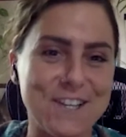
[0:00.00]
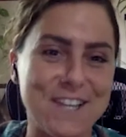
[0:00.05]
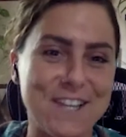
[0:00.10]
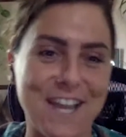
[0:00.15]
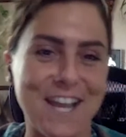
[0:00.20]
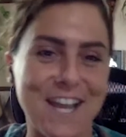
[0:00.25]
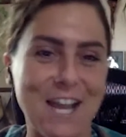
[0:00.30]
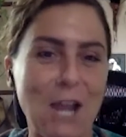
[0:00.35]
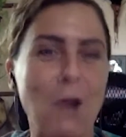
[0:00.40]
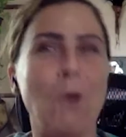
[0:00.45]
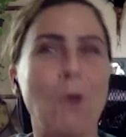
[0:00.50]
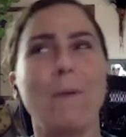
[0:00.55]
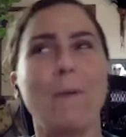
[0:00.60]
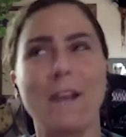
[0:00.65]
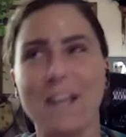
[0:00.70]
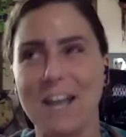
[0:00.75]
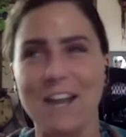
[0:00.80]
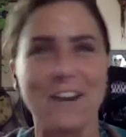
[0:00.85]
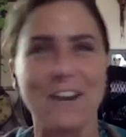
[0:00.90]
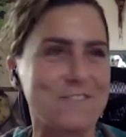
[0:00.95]
Yeah, I hope I
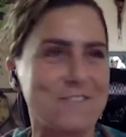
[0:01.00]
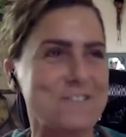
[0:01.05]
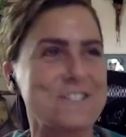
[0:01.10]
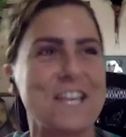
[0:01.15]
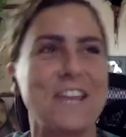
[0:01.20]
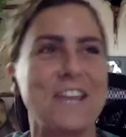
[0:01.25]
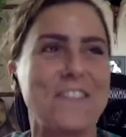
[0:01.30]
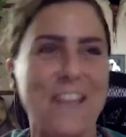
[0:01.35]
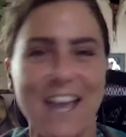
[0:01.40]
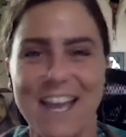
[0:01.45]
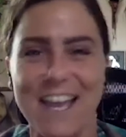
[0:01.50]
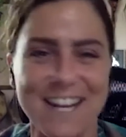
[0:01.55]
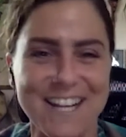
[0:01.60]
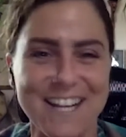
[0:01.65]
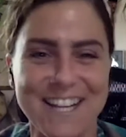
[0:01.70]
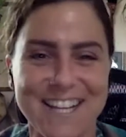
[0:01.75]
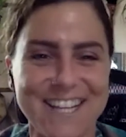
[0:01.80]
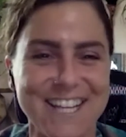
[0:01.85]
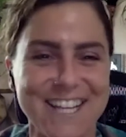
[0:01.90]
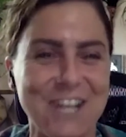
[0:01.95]
kind of said that
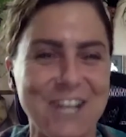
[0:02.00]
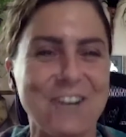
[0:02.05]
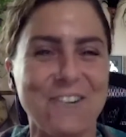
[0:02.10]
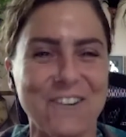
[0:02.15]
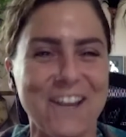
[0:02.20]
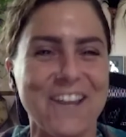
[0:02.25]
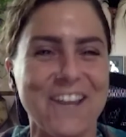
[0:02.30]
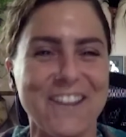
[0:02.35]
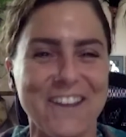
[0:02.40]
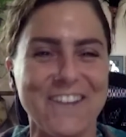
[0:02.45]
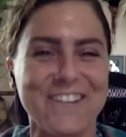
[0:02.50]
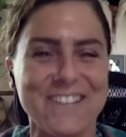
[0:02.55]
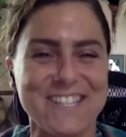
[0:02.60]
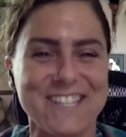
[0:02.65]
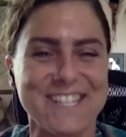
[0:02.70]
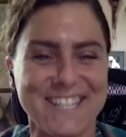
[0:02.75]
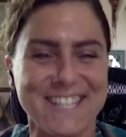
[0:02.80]
in a way that was